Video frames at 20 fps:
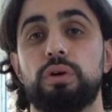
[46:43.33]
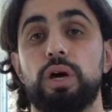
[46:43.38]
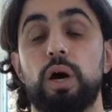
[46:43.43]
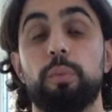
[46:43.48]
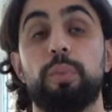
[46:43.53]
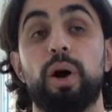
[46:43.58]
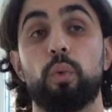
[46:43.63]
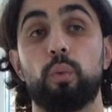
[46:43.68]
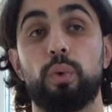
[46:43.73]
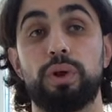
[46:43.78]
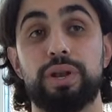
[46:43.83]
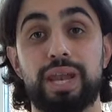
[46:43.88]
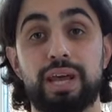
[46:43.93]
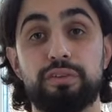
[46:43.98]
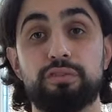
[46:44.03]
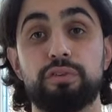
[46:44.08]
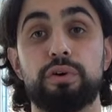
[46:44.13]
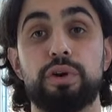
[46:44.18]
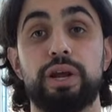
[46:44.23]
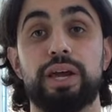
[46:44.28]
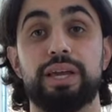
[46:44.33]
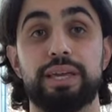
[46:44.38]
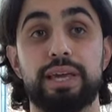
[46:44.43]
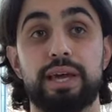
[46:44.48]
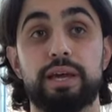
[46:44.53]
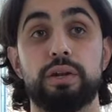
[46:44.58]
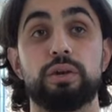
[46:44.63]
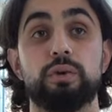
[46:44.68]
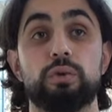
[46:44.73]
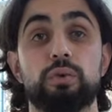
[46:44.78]
about what never
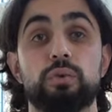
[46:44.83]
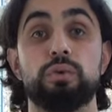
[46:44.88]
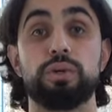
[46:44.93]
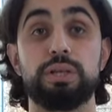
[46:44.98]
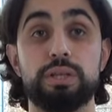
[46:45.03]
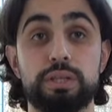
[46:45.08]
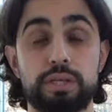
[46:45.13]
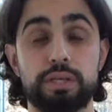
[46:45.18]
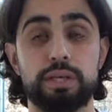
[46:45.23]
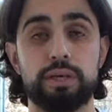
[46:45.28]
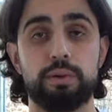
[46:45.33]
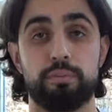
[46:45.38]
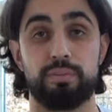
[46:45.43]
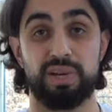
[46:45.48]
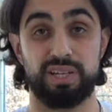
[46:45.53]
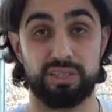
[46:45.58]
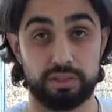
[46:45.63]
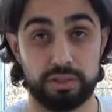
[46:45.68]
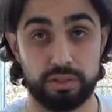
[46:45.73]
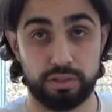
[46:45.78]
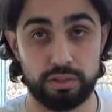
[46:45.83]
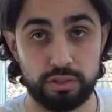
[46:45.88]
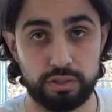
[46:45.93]
again really meant.